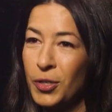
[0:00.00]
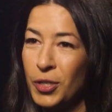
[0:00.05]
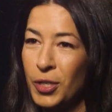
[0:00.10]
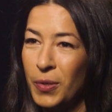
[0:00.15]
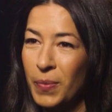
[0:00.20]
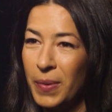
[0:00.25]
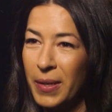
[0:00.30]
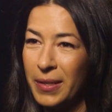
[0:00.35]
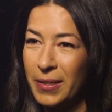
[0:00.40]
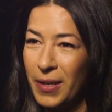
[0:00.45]
she
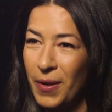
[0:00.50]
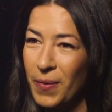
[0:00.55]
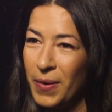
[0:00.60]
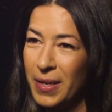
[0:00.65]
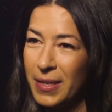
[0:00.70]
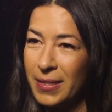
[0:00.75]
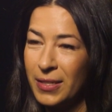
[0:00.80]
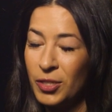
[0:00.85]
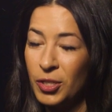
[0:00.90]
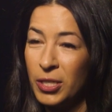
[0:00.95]
will
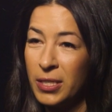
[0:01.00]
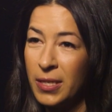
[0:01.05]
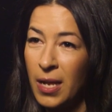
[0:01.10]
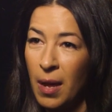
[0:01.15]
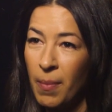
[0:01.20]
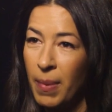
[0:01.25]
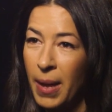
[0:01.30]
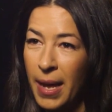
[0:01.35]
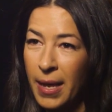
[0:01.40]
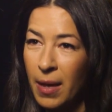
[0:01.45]
notice, and she's
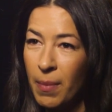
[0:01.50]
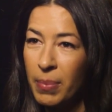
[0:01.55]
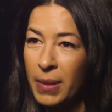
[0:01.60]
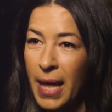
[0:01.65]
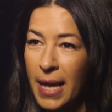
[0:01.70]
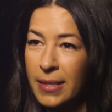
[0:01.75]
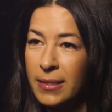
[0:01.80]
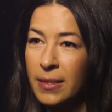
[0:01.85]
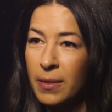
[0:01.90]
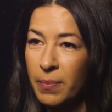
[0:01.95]
not buying a
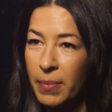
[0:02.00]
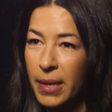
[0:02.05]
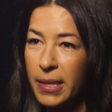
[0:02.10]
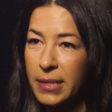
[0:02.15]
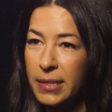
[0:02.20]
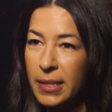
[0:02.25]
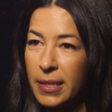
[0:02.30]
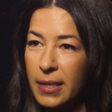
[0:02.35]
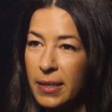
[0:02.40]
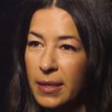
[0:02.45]
plastic
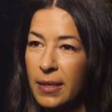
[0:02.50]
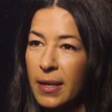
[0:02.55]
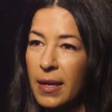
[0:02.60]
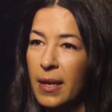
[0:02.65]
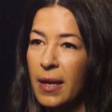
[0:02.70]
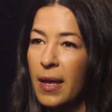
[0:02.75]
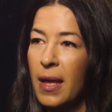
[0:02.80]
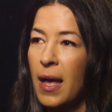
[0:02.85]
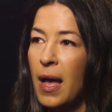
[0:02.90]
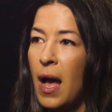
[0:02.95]
bracelet.
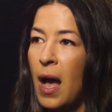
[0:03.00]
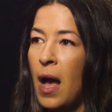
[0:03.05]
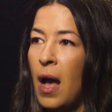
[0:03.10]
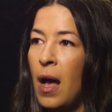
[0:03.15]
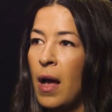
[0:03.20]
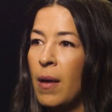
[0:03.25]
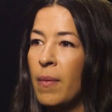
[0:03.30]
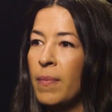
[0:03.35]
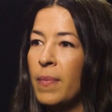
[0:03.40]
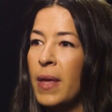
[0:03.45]

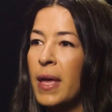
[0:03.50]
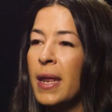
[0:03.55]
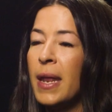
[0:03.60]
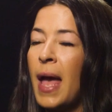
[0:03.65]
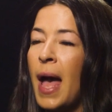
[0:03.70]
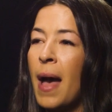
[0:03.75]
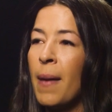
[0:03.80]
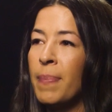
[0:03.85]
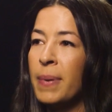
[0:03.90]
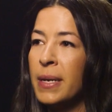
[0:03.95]
Um, it
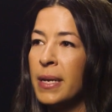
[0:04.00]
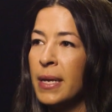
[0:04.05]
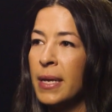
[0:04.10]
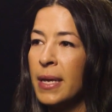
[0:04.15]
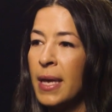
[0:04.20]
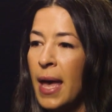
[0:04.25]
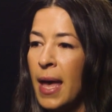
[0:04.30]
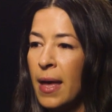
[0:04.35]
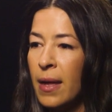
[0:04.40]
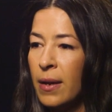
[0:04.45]
happened
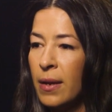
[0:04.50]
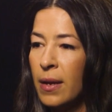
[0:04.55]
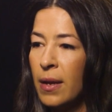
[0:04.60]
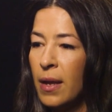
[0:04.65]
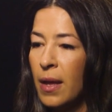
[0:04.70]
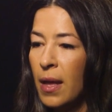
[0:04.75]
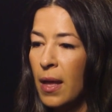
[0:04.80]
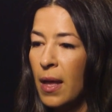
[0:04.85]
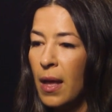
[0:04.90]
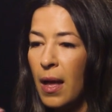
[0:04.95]
again
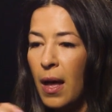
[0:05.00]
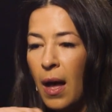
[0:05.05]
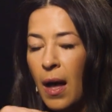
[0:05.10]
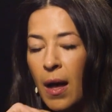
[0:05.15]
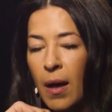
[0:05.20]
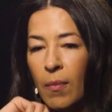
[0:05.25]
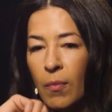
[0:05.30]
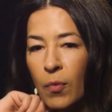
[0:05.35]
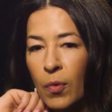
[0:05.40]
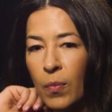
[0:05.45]

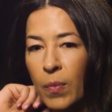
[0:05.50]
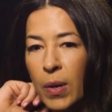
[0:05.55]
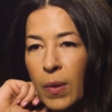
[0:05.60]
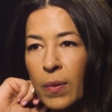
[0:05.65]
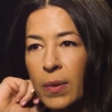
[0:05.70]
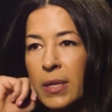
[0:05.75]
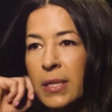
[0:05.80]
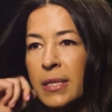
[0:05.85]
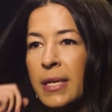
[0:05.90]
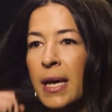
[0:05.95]
um, when we
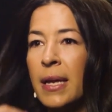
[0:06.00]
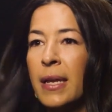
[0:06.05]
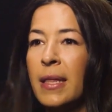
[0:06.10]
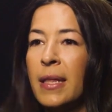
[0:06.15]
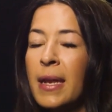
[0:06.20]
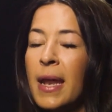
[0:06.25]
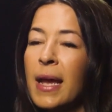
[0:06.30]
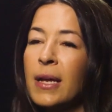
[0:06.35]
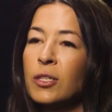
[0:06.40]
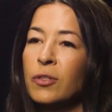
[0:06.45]
were designing the
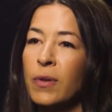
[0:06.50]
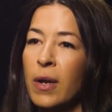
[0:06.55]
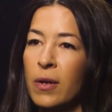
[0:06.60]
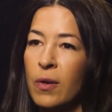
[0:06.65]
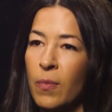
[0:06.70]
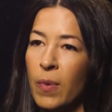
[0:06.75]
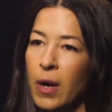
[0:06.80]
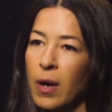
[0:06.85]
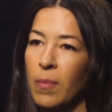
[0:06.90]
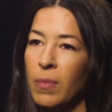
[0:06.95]
next round
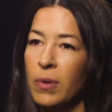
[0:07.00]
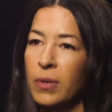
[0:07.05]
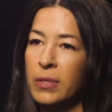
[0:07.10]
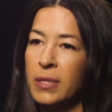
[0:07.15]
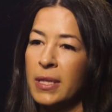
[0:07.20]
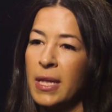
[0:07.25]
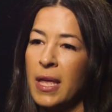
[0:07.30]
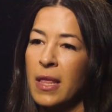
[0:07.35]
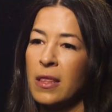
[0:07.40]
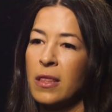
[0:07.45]
of wearables,
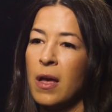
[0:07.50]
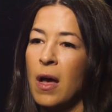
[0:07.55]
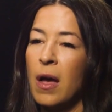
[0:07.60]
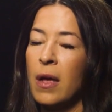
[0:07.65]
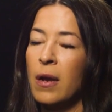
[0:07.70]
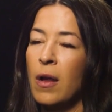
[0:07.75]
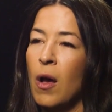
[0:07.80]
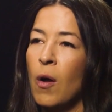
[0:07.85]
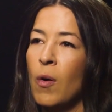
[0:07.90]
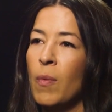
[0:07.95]
and they
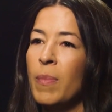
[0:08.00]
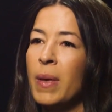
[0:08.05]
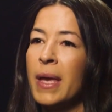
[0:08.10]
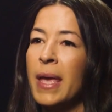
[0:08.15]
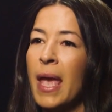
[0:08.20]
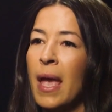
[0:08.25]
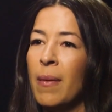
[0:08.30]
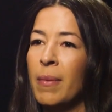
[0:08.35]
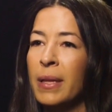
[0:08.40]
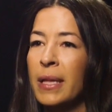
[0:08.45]
thought, oh, a big
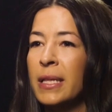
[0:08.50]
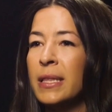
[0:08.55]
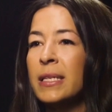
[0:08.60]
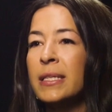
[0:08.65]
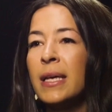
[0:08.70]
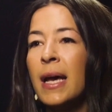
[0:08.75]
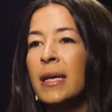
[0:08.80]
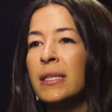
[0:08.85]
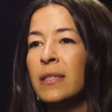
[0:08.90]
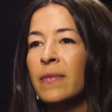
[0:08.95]
amulet the
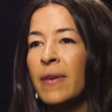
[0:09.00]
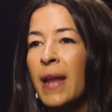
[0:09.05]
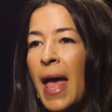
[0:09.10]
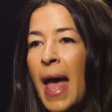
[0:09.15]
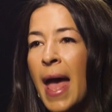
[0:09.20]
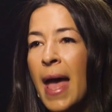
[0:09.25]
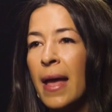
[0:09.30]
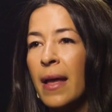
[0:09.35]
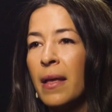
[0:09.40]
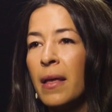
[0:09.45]
size of an
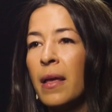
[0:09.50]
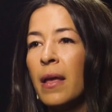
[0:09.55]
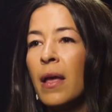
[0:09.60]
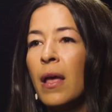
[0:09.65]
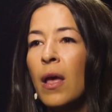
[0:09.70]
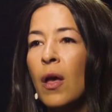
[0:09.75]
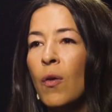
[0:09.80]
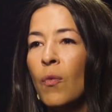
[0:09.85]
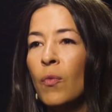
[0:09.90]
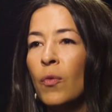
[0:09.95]
egg
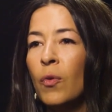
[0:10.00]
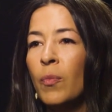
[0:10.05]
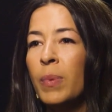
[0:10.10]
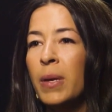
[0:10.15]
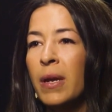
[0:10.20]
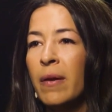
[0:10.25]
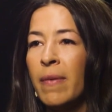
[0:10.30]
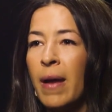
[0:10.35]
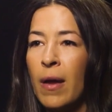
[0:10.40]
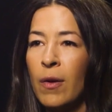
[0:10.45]
will
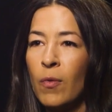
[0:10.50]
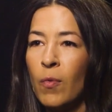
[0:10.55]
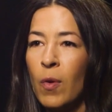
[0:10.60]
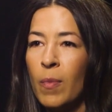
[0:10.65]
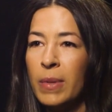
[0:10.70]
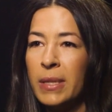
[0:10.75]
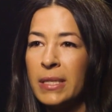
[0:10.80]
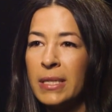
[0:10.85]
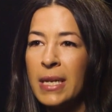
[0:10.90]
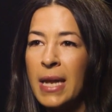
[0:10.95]
be around a
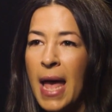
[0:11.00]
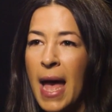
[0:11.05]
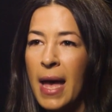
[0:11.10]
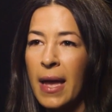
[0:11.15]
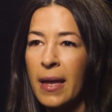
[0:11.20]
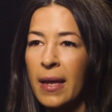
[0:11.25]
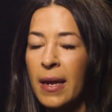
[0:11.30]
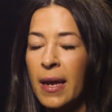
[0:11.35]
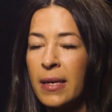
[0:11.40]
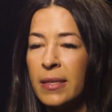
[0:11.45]
woman's neck.
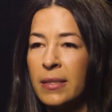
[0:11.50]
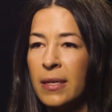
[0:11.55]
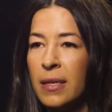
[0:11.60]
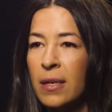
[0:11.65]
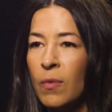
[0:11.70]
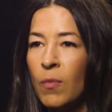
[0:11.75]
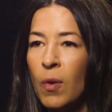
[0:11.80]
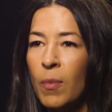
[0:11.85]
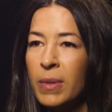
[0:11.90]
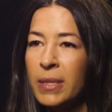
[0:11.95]
And I said,
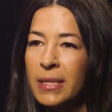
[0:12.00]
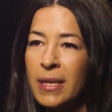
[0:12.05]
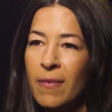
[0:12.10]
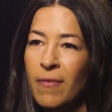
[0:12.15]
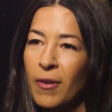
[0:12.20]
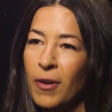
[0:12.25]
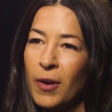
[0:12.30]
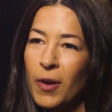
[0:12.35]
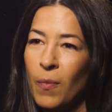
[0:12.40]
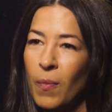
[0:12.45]
a woman's
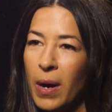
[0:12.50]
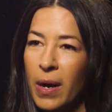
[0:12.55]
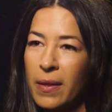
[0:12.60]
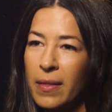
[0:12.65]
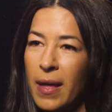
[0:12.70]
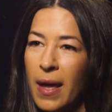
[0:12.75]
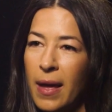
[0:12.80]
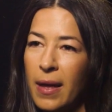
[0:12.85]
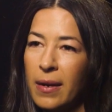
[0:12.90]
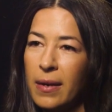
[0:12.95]
never gonna wear
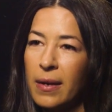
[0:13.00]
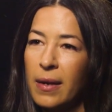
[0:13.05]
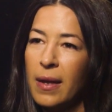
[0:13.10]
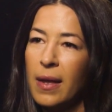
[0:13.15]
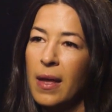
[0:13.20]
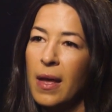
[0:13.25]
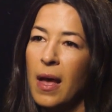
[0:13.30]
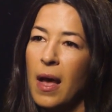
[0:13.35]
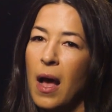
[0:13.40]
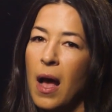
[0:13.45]
that.
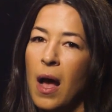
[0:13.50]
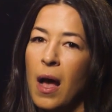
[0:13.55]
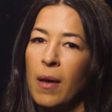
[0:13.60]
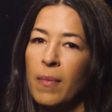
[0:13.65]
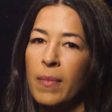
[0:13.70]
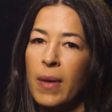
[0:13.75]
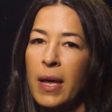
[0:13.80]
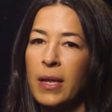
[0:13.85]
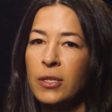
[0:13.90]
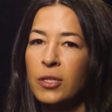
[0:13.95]

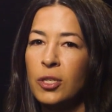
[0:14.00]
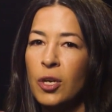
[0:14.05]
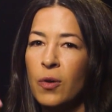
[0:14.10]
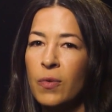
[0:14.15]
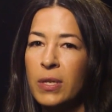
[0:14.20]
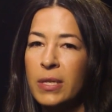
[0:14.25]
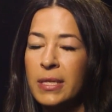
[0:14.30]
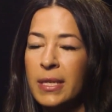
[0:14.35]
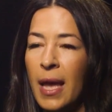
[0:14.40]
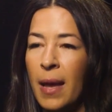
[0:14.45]
Um, and so
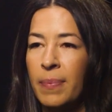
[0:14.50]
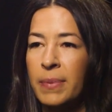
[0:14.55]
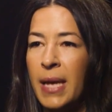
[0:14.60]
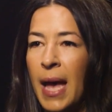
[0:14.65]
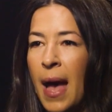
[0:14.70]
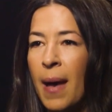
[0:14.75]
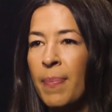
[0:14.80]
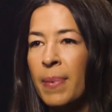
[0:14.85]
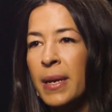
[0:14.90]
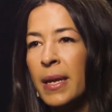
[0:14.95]
this kept
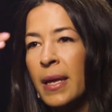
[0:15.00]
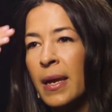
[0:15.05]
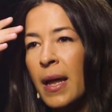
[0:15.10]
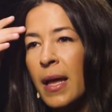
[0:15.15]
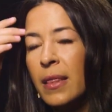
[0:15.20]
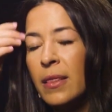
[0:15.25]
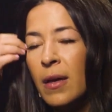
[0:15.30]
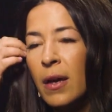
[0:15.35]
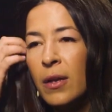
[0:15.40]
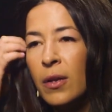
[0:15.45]
happening, and I
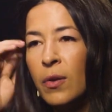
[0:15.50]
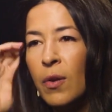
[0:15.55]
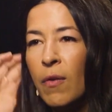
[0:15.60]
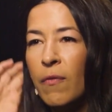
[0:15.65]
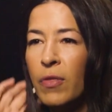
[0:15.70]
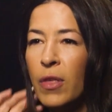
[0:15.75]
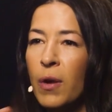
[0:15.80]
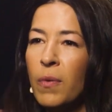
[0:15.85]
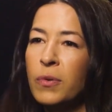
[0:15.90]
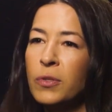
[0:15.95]
thought, you know,
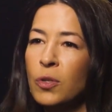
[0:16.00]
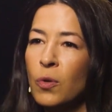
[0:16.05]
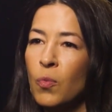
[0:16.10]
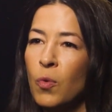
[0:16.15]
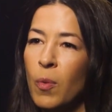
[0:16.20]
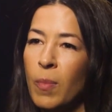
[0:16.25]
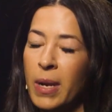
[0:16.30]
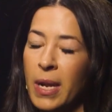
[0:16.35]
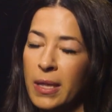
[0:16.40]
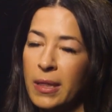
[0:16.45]
if there was a
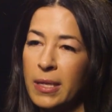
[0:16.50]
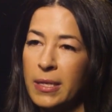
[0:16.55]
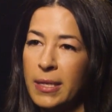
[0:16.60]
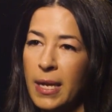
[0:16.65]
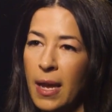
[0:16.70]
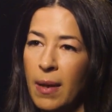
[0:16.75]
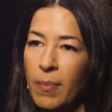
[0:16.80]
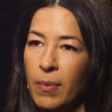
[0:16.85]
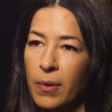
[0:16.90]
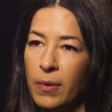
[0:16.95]
woman at the
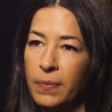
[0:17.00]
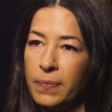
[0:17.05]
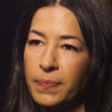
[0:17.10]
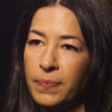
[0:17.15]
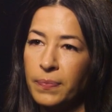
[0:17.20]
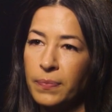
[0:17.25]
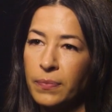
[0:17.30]
table,